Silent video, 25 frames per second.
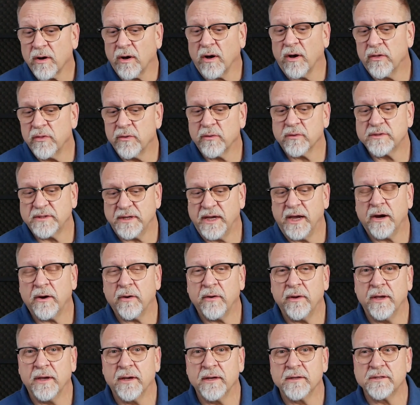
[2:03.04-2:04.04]
on those
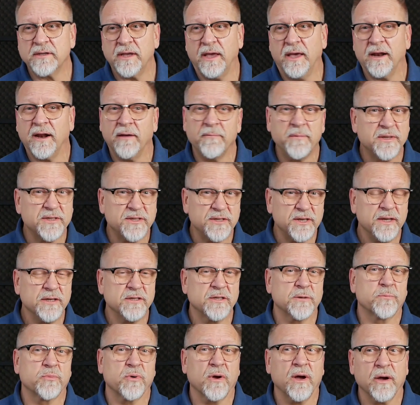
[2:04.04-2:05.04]
areas, and I've been seeing
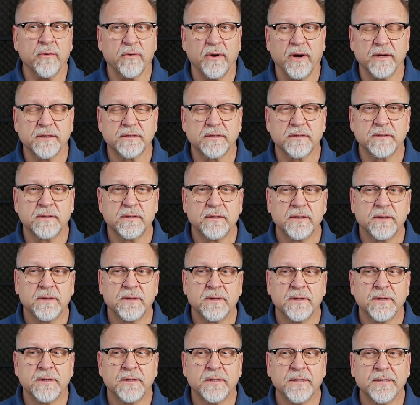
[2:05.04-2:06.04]
some progress.
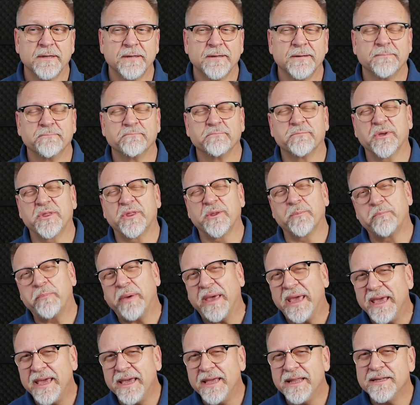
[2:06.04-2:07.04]
But the
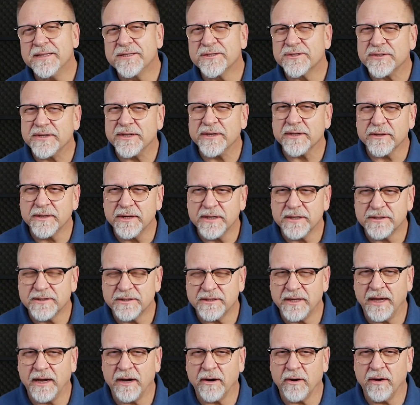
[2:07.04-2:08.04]
pain still is
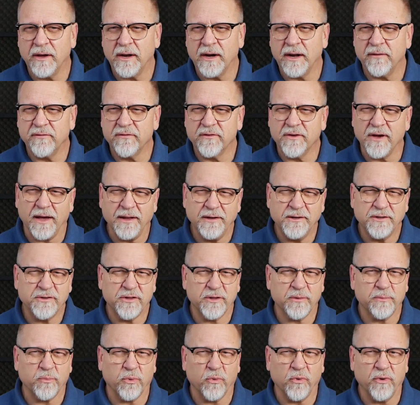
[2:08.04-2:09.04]
there, and I've gotten to
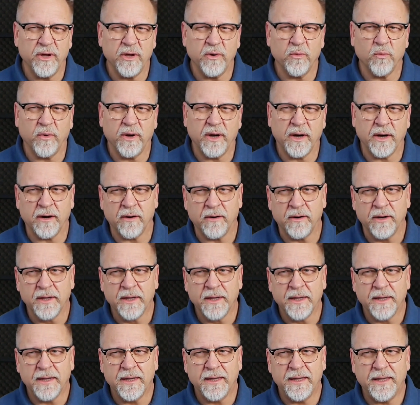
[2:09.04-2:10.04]
the point where
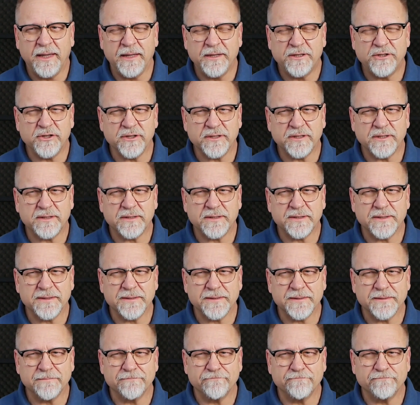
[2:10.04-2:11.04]
it just
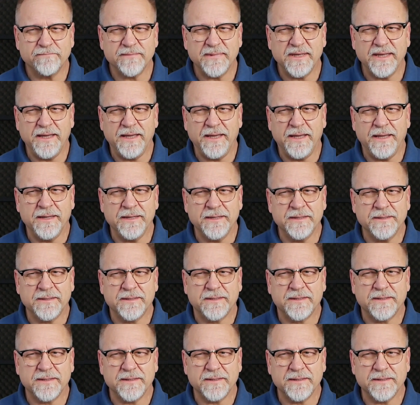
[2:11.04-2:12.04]

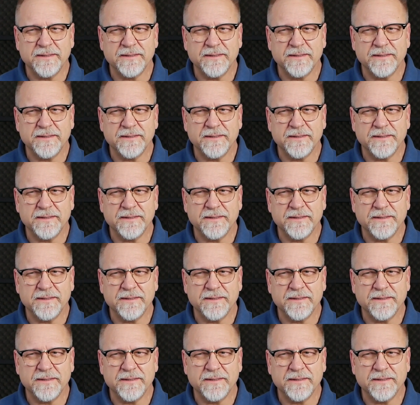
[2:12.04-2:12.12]
is